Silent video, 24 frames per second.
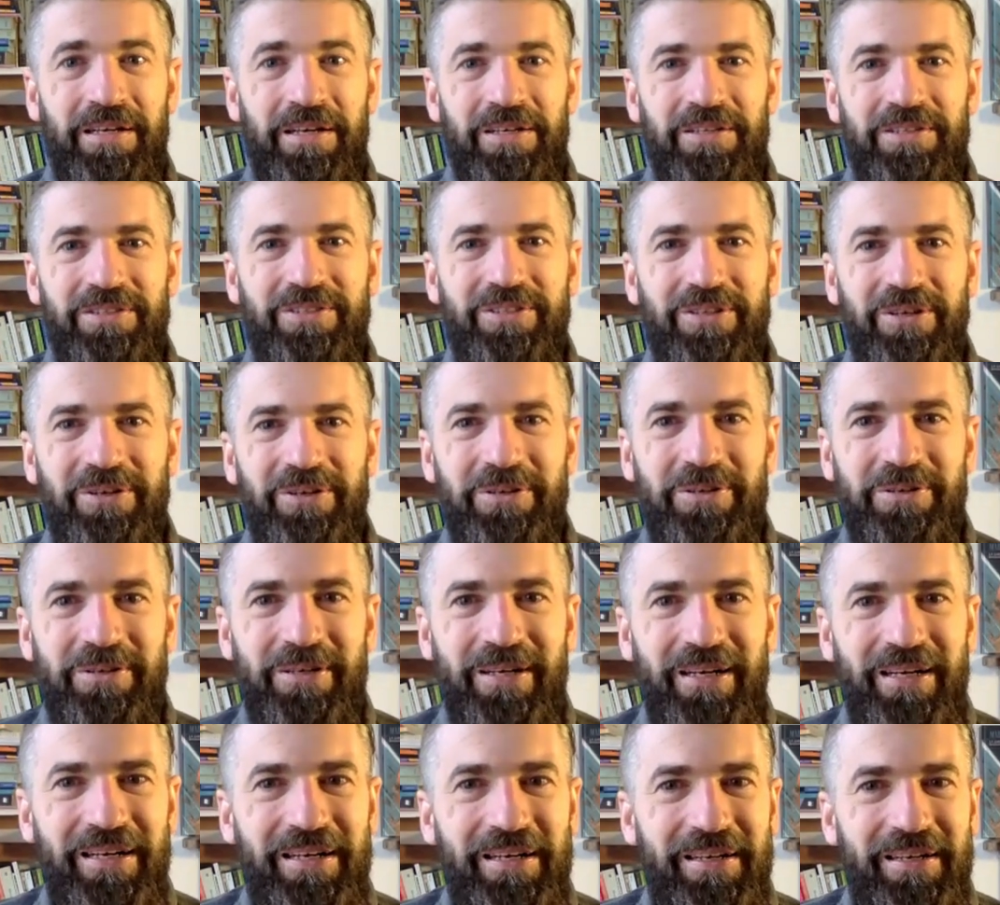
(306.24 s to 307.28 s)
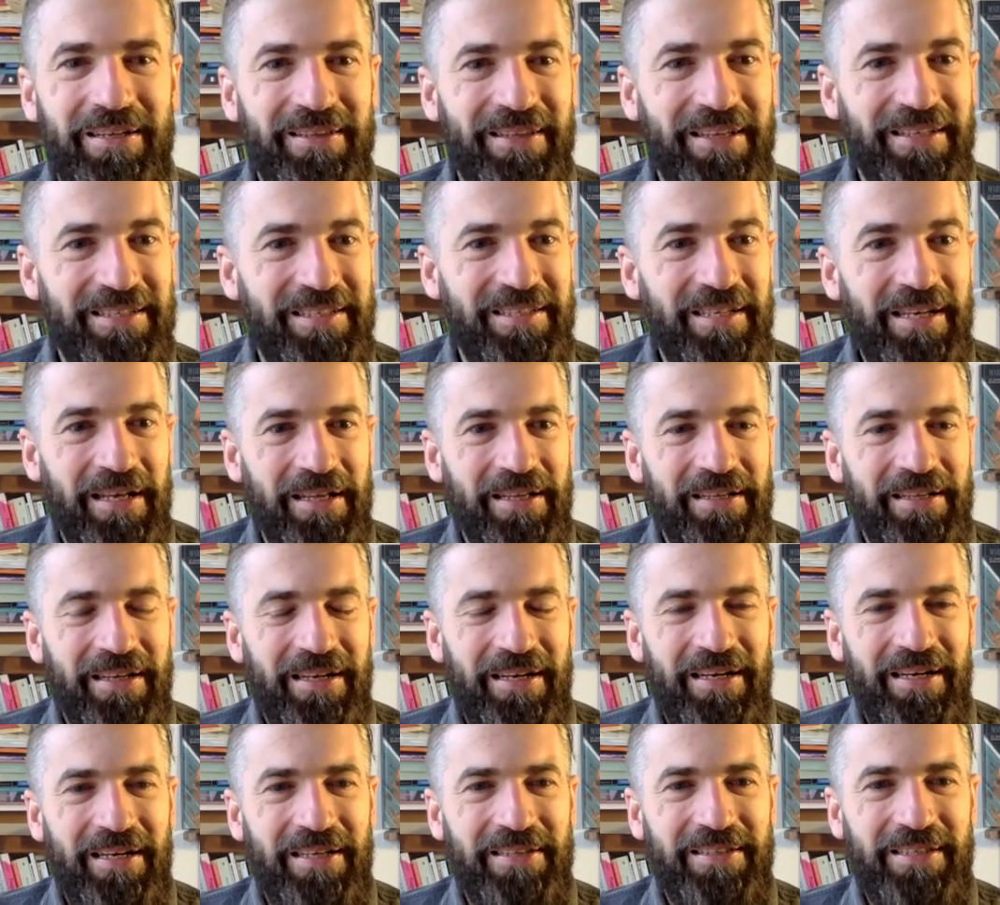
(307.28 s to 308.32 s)
So that's it.
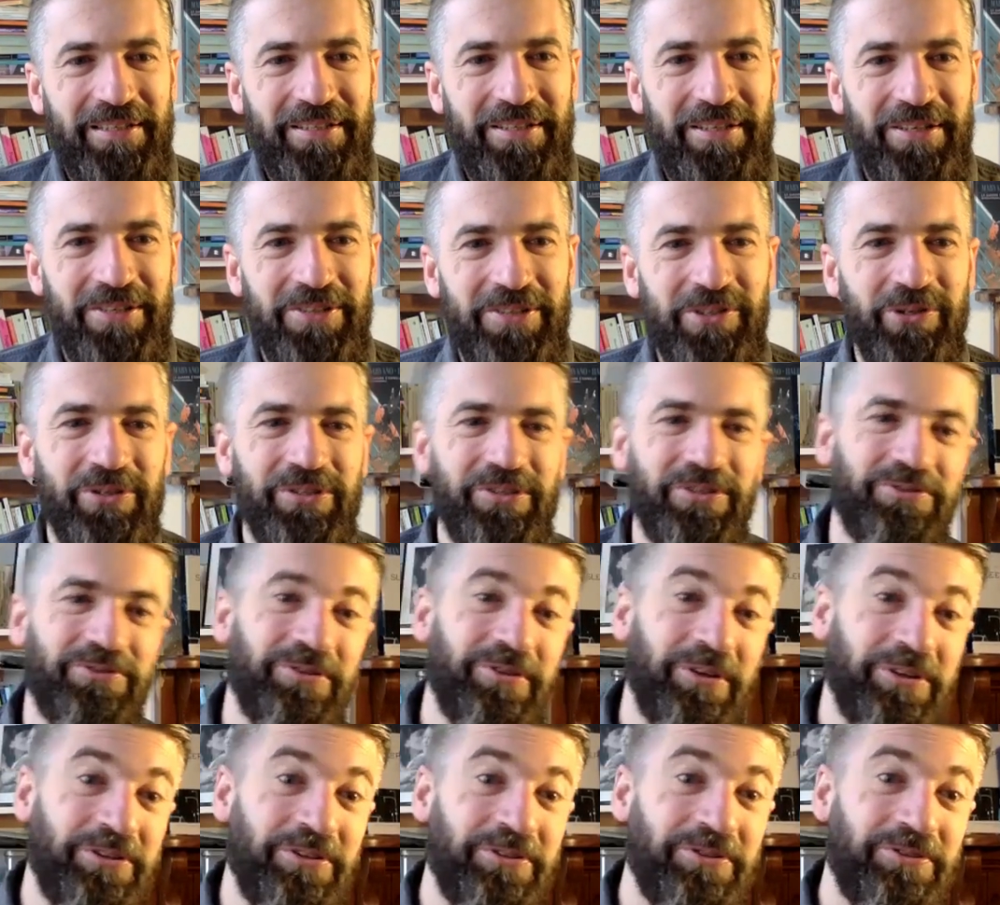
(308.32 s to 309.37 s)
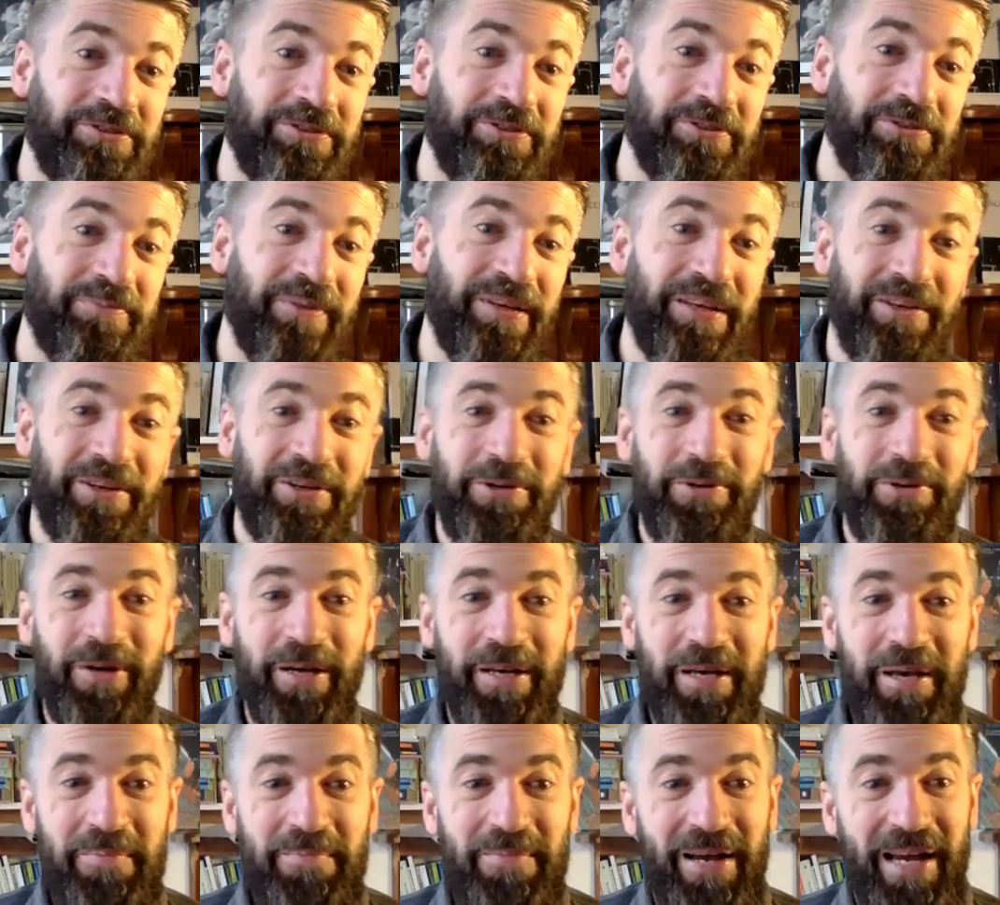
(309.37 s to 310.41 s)
That's a short introduction to me, who
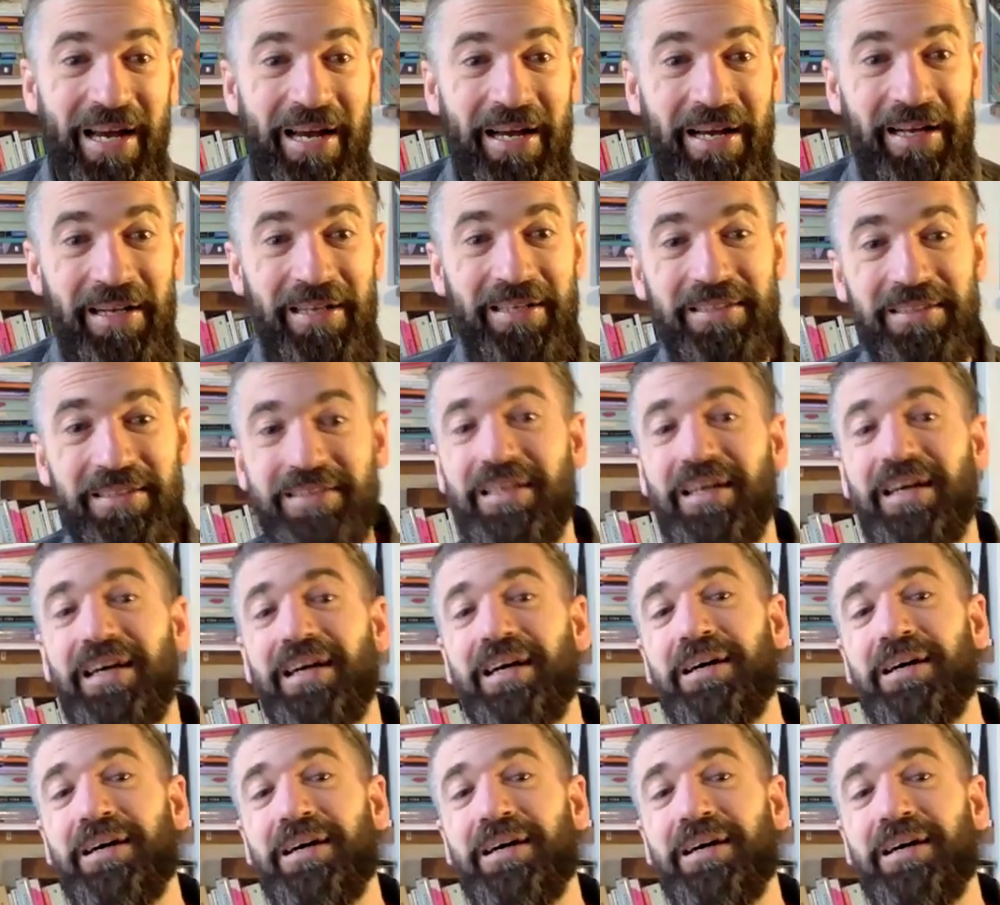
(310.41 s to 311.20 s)
I am, and